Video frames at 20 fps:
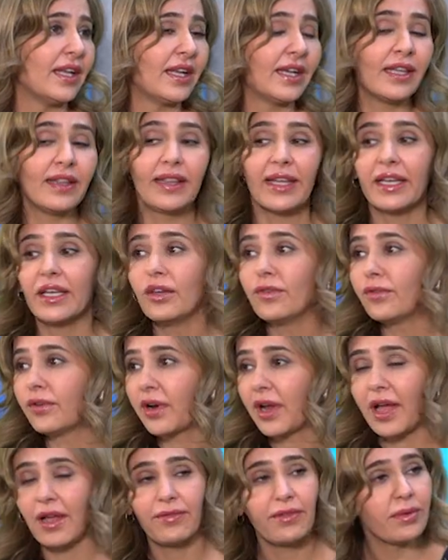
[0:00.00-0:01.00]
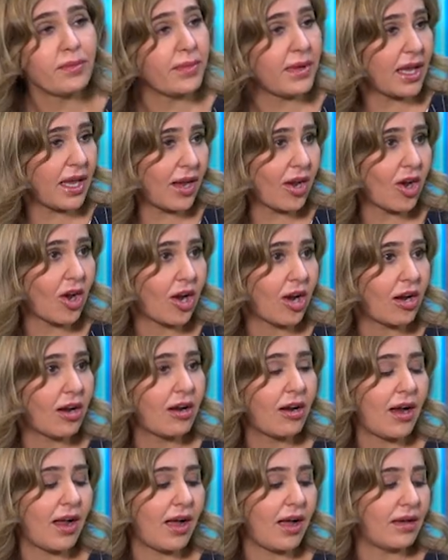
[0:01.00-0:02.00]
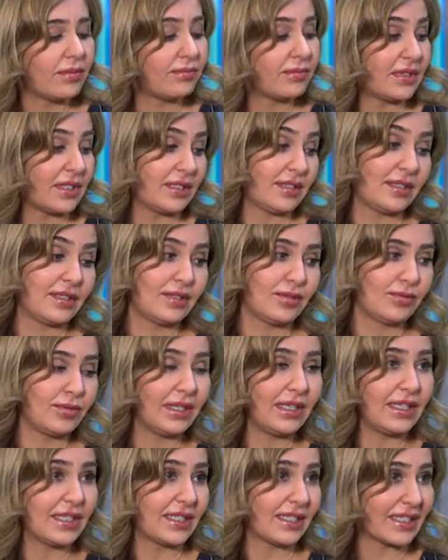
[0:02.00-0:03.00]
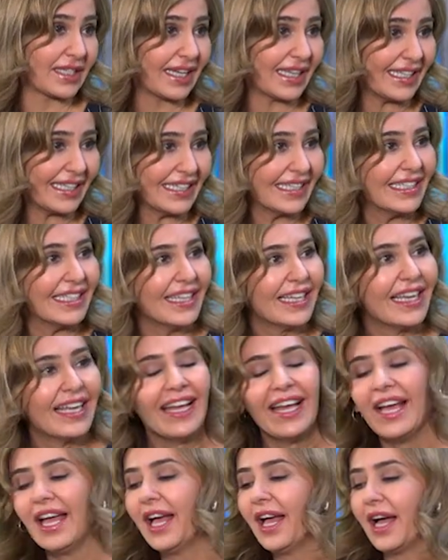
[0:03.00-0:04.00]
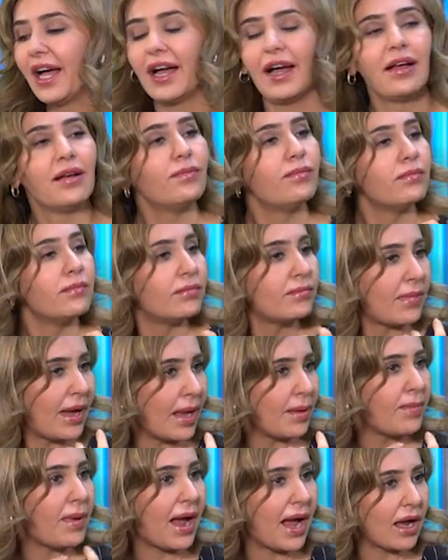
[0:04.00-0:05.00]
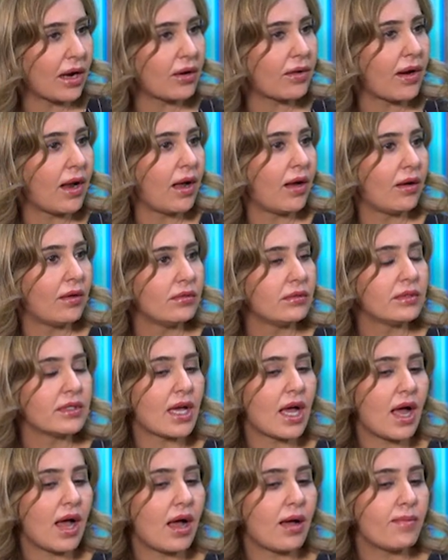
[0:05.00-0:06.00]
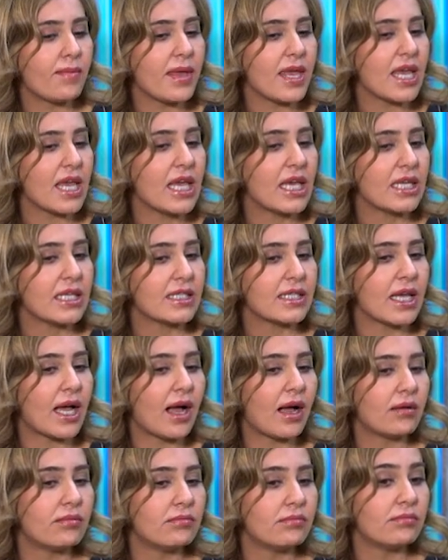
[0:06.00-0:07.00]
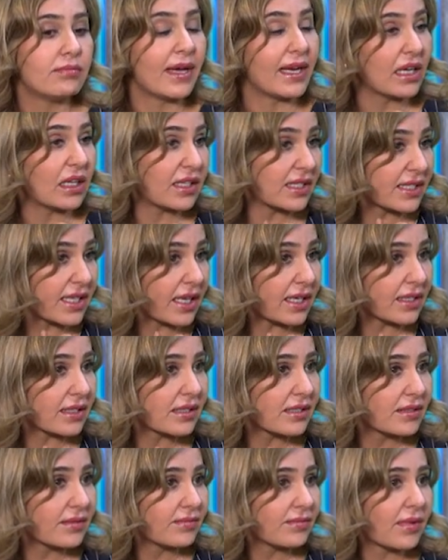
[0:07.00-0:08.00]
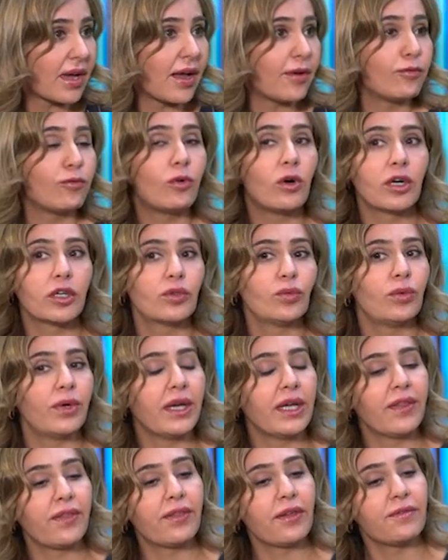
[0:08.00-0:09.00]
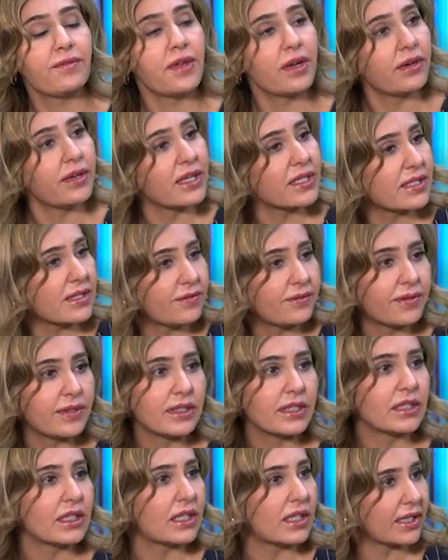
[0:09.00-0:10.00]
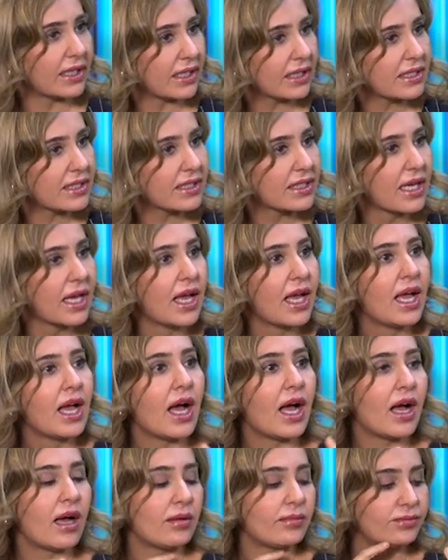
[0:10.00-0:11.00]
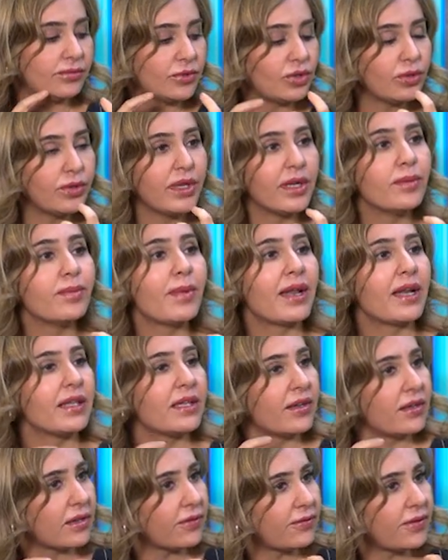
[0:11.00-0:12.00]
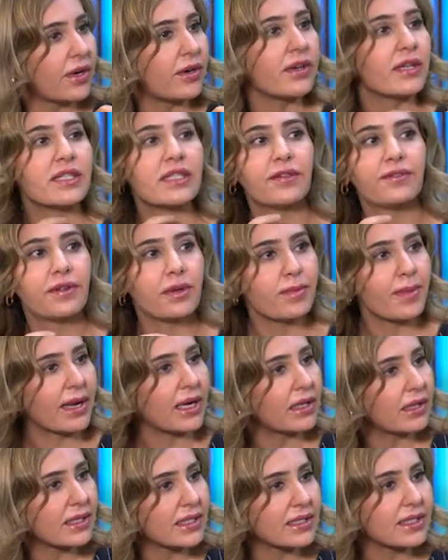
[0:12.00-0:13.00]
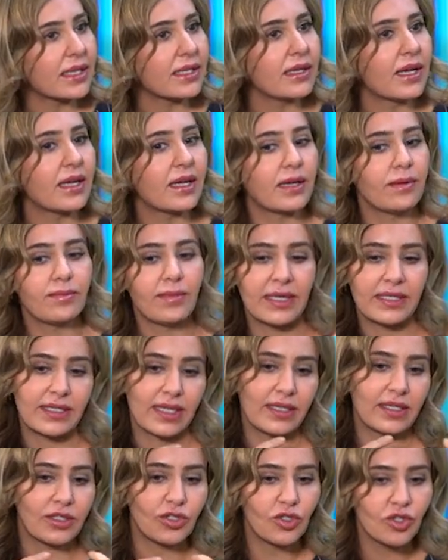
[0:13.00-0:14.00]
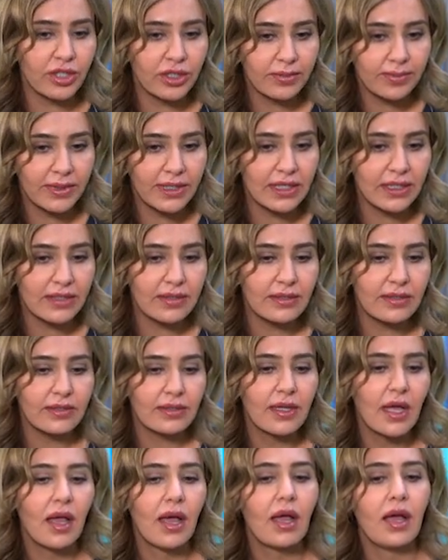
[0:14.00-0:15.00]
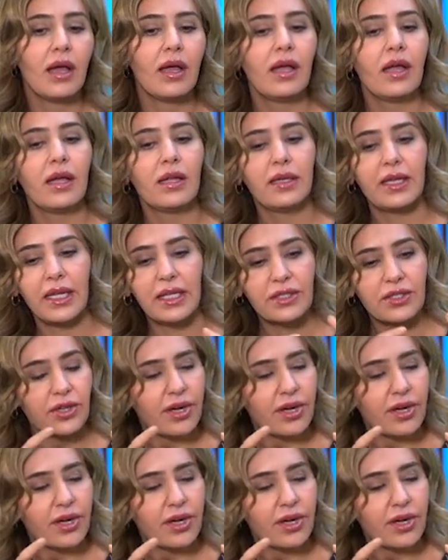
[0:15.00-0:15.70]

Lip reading: and thank you for having me here. This is really exciting. My background is medical aesthetics. I've worked with various different clinics doing various different medical aesthetics treatments, laser